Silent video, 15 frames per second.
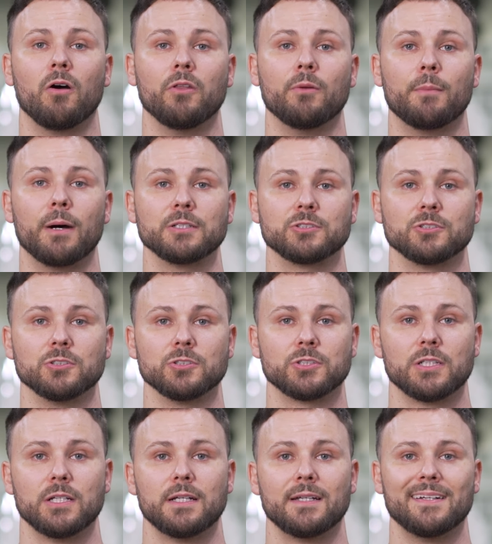the muscles,
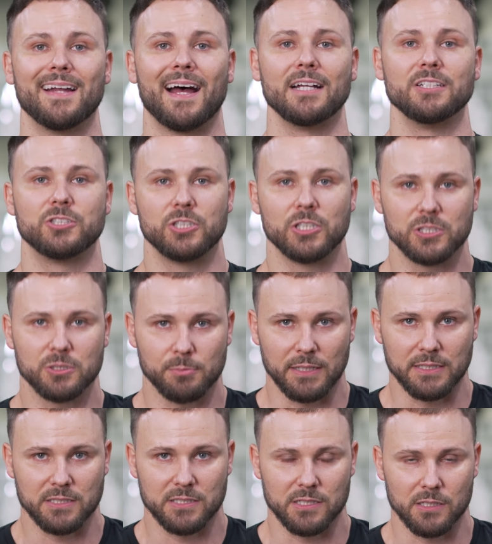not just my
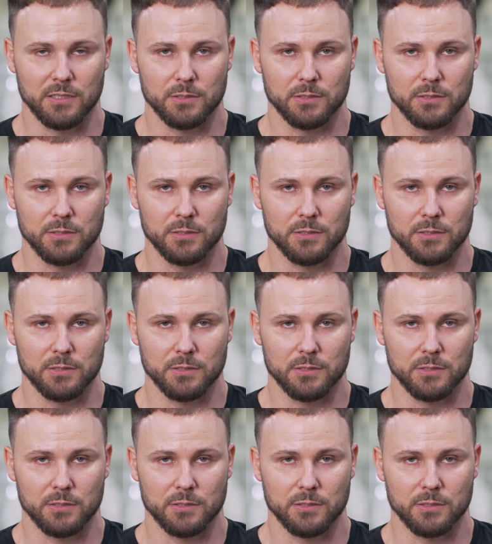six